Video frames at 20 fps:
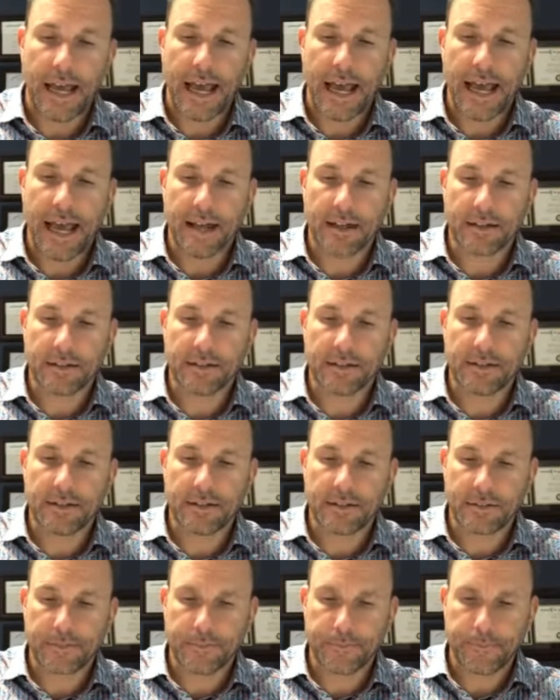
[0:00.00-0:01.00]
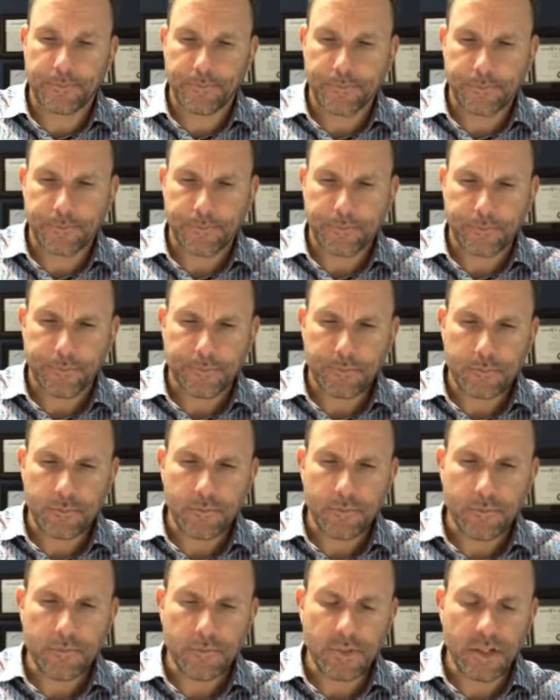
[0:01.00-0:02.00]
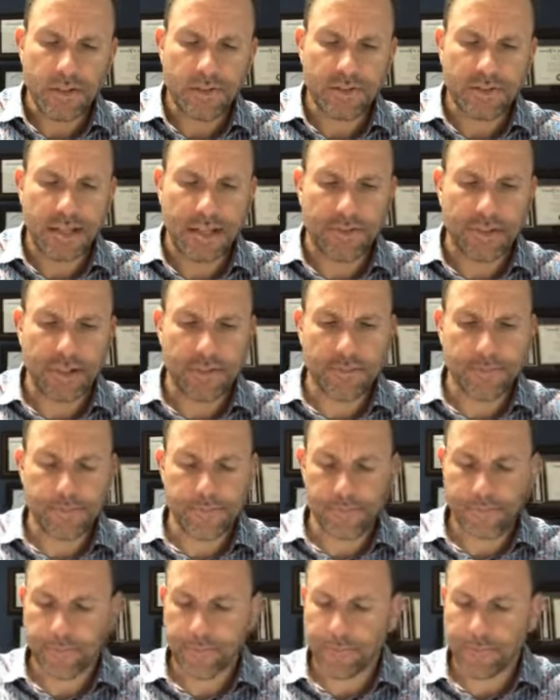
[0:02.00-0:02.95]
Acts 7,